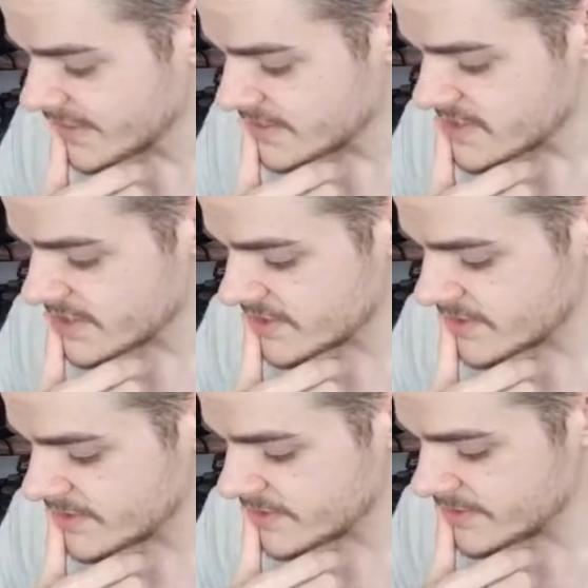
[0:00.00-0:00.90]

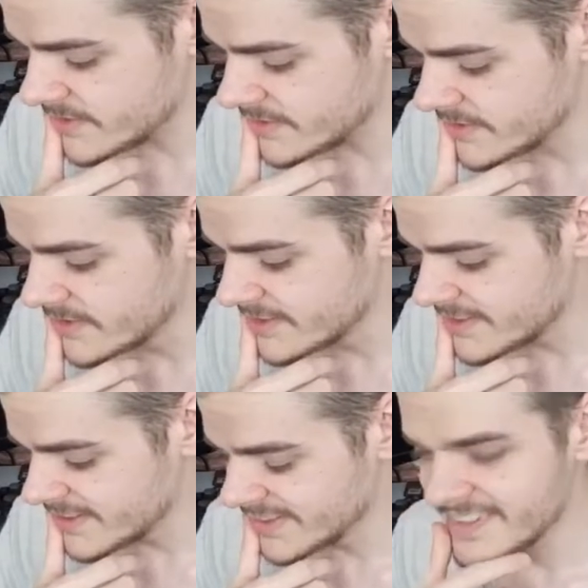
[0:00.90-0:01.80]
So,
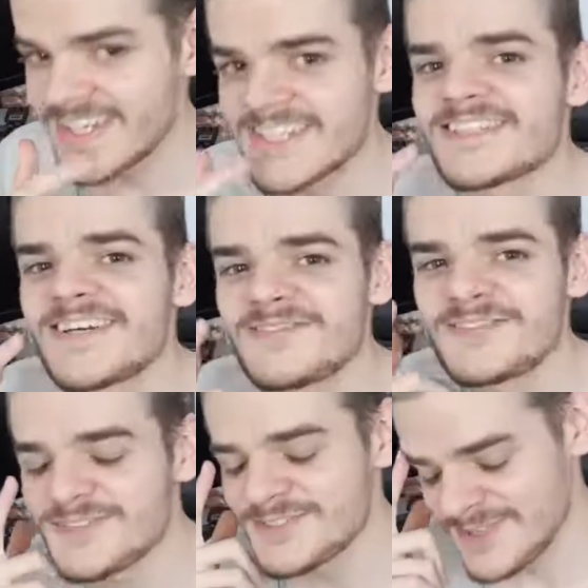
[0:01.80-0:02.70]
yes, I
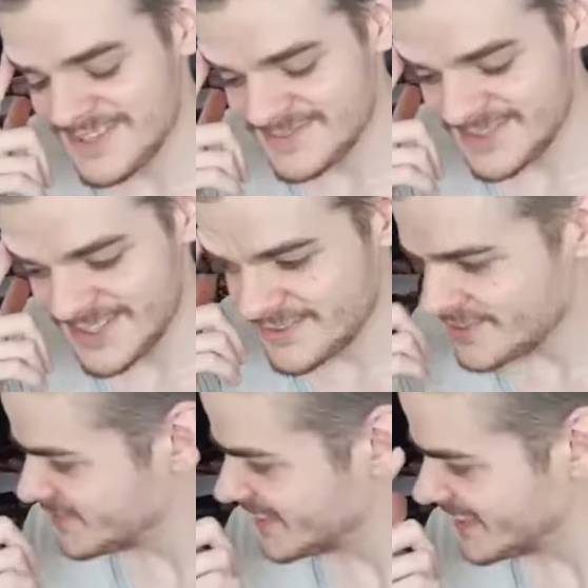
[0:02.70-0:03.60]
just lost my train of
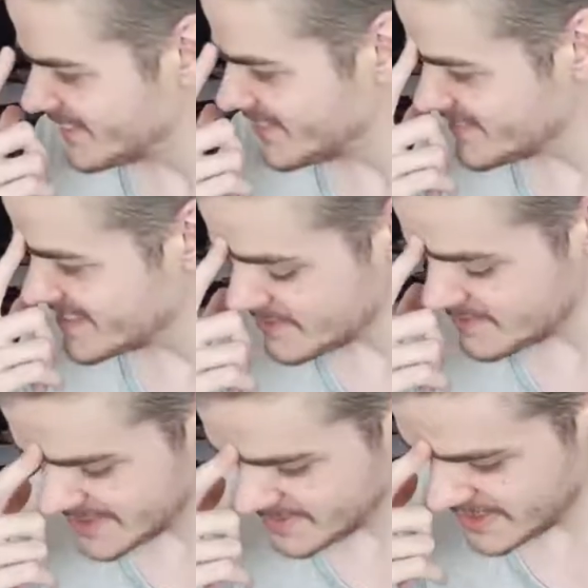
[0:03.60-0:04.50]
thought now. What was it I was
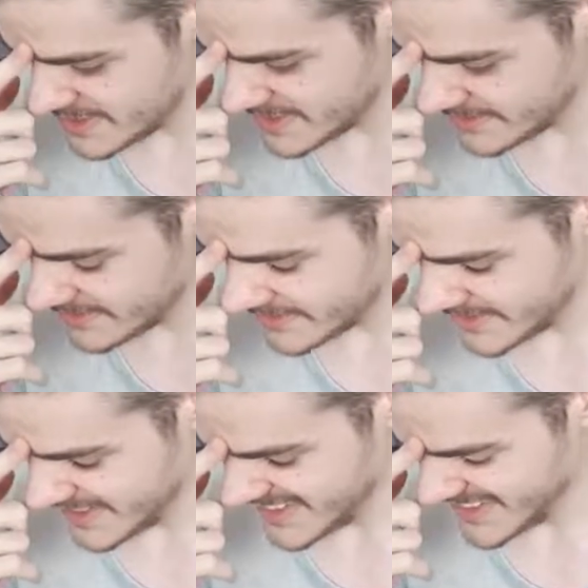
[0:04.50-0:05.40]
meant to be?
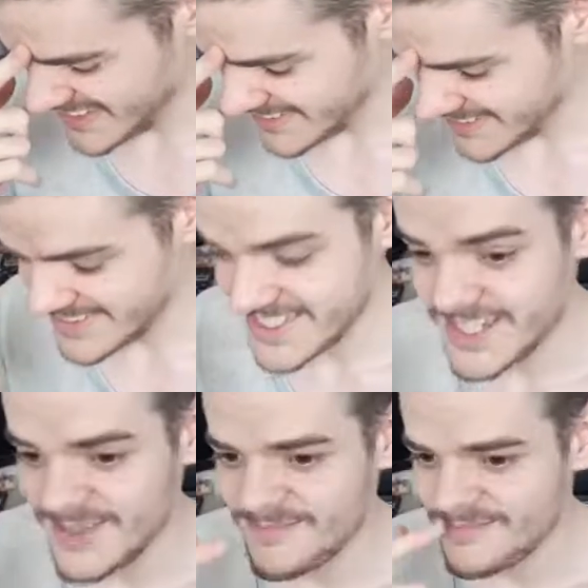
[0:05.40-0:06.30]
Oh,
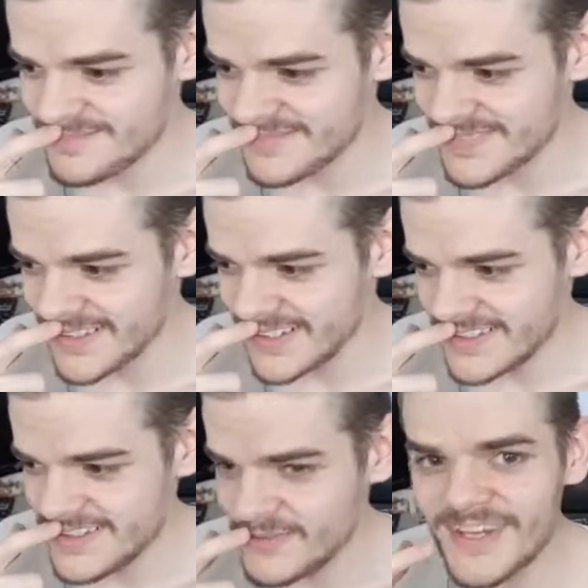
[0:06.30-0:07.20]
damn. I
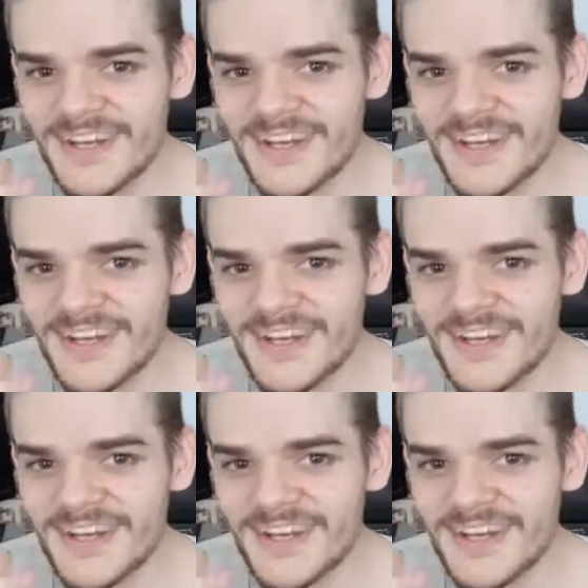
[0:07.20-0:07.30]
don't know why.